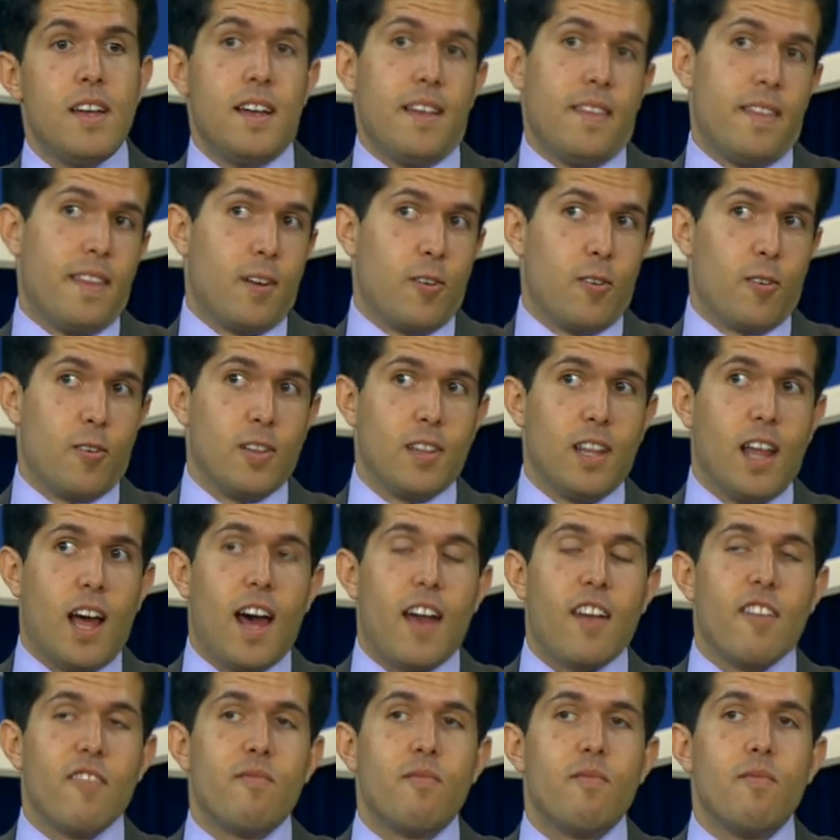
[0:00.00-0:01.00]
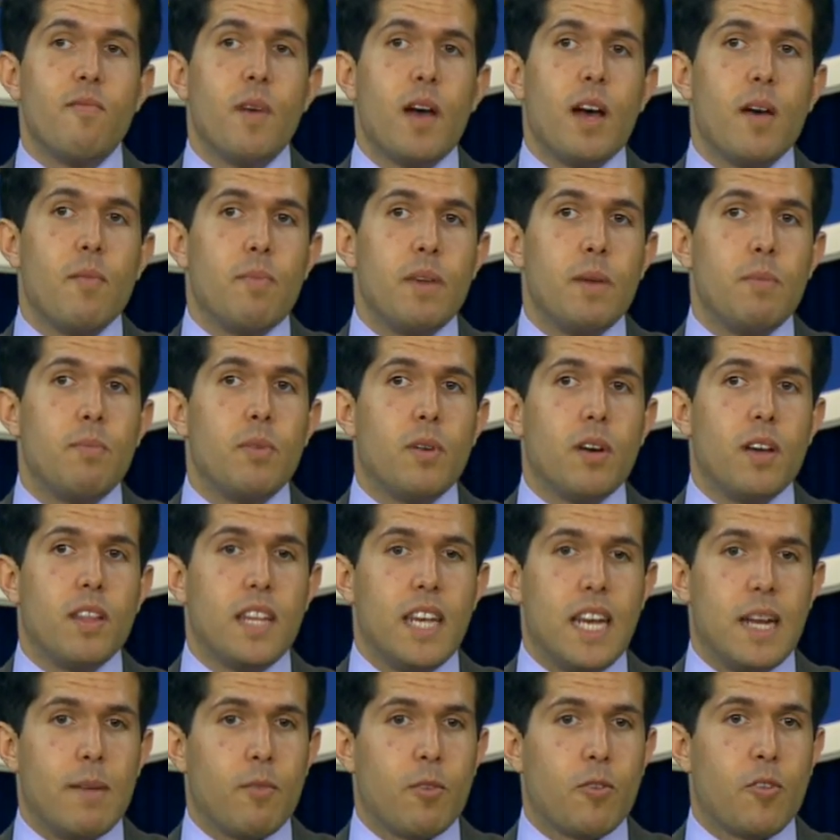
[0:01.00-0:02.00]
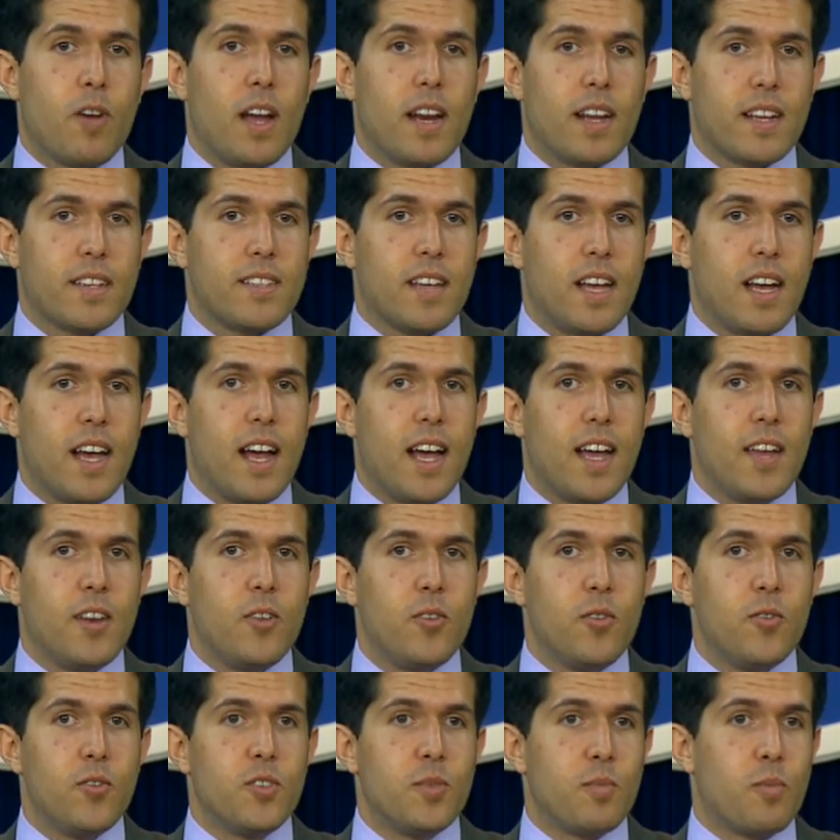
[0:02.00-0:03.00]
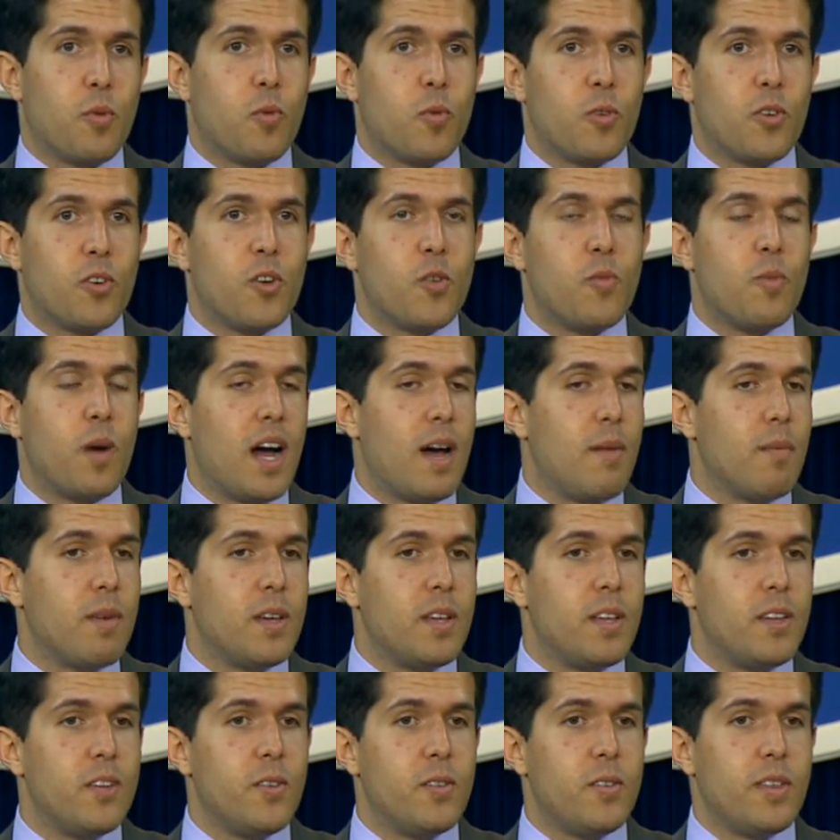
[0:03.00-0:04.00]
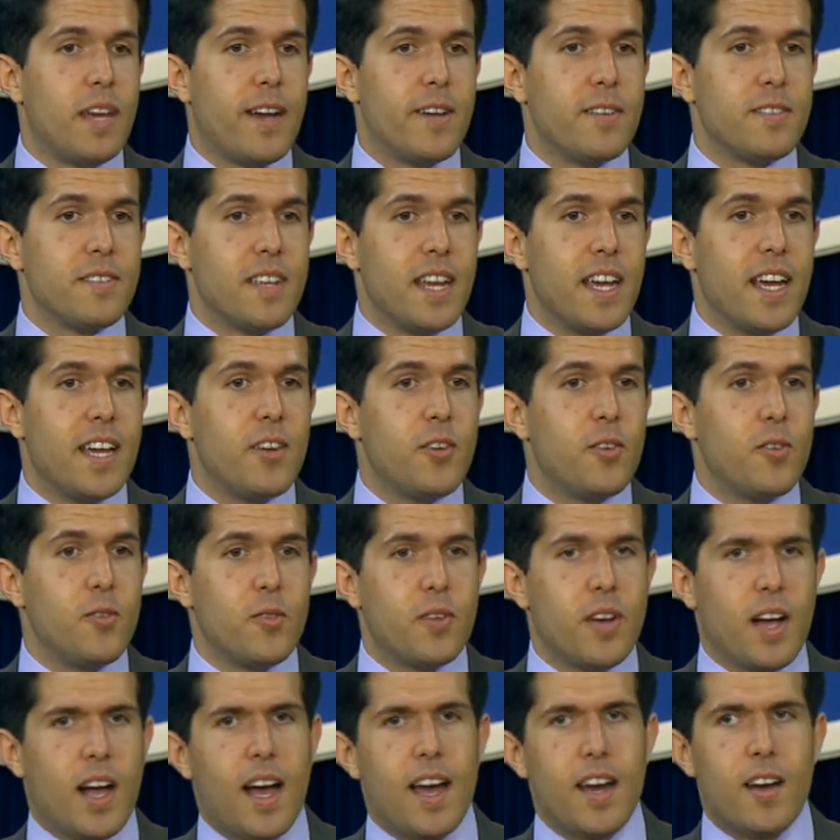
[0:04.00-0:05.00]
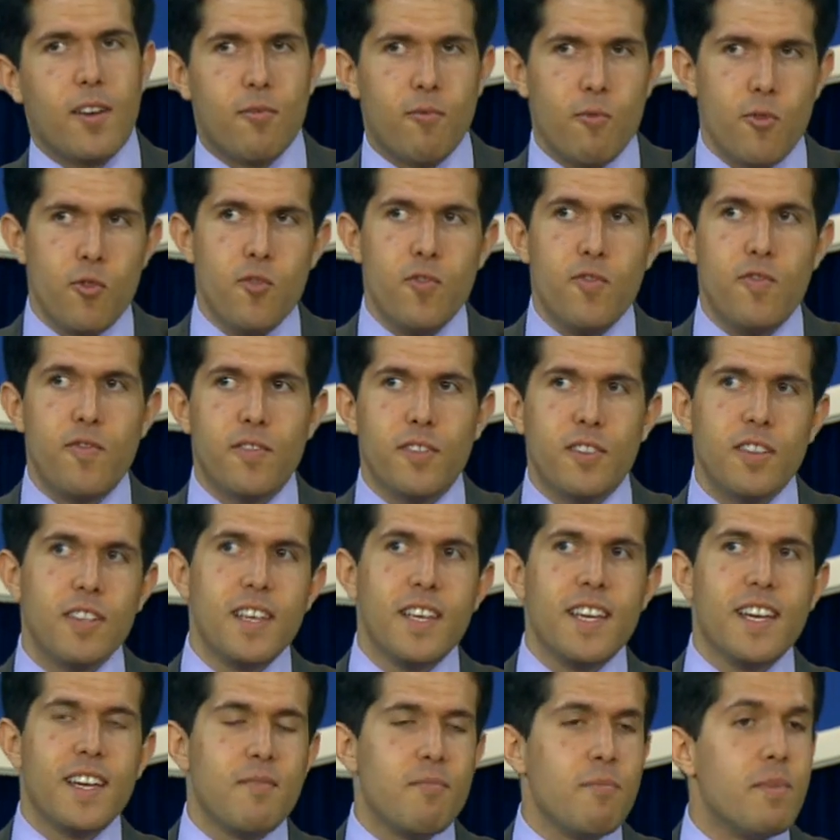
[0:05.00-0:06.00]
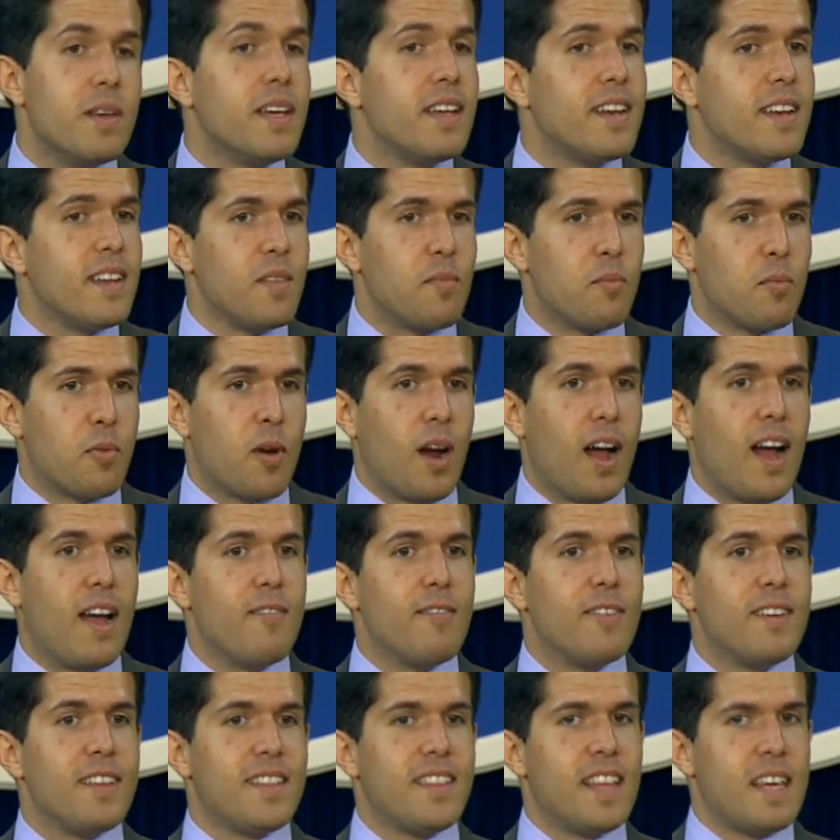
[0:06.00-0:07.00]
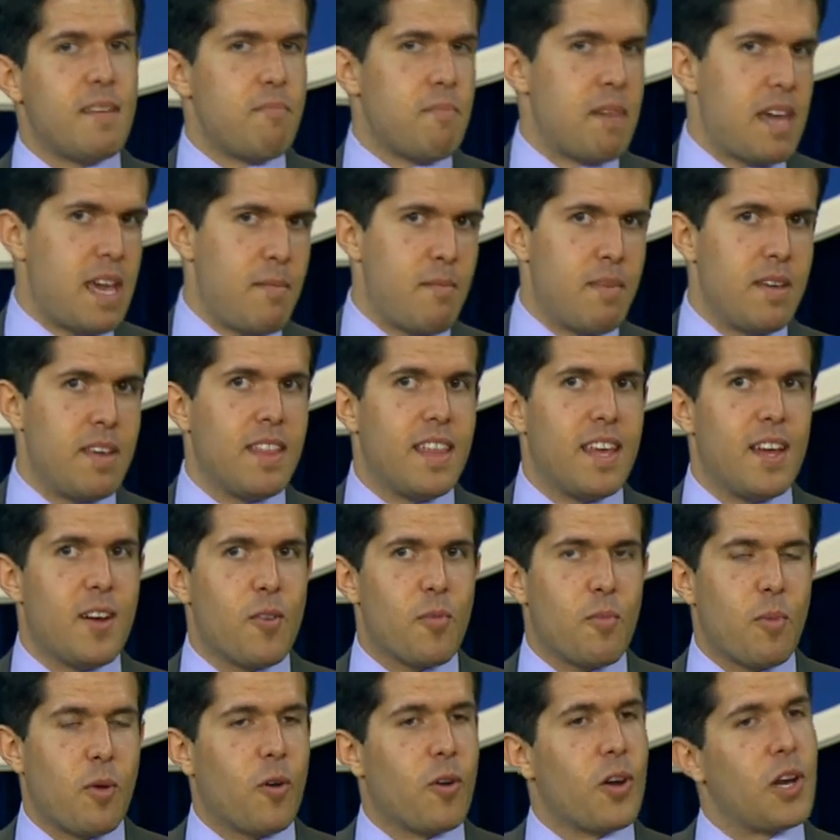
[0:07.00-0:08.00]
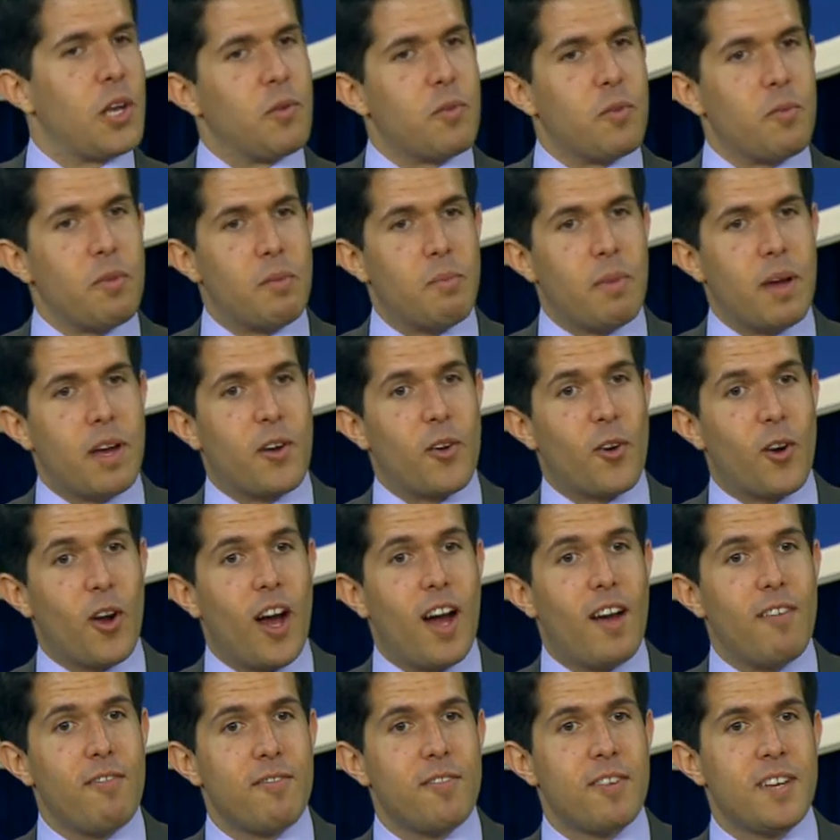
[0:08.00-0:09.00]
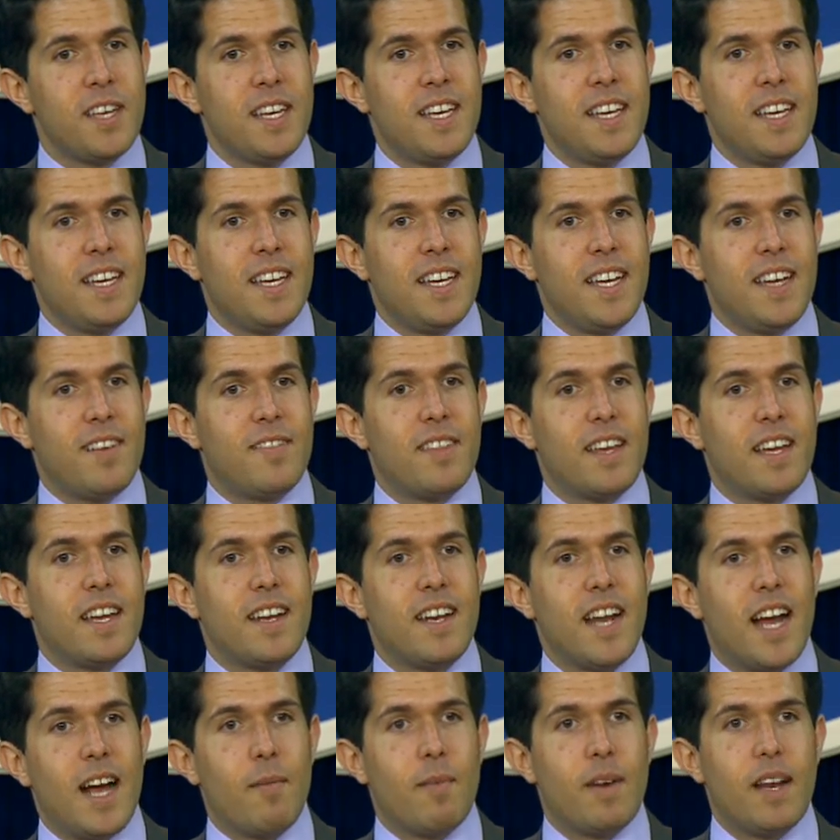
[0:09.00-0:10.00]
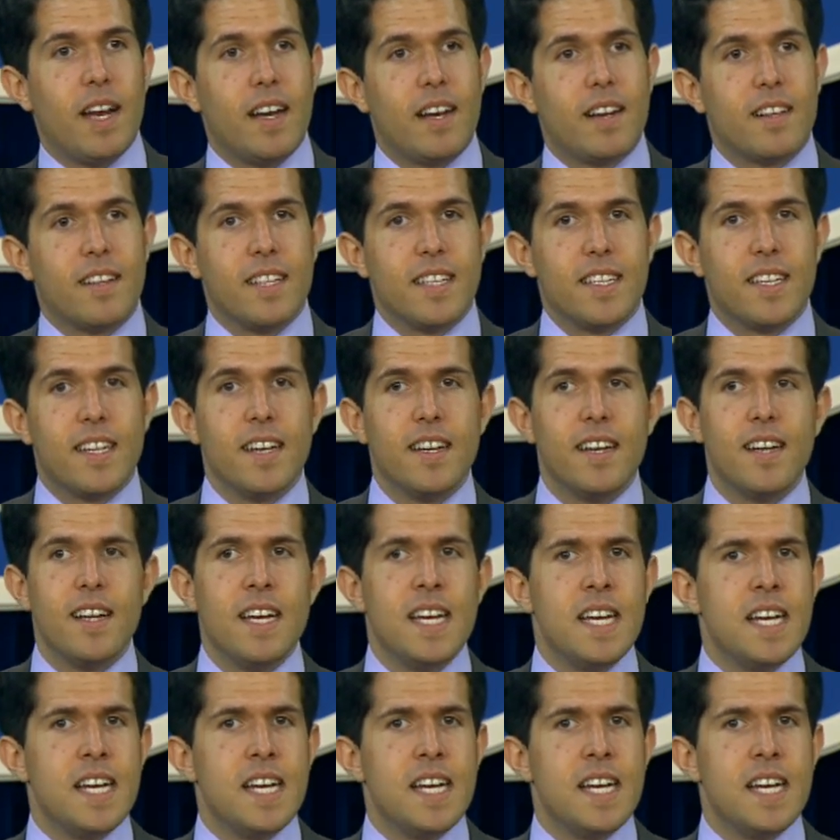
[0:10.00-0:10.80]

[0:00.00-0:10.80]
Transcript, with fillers: There are a lot of people on the Democratic side who supported Obama in 2008 who kind of ruefully admit in private that maybe their party would be better off if they had nominated Clinton.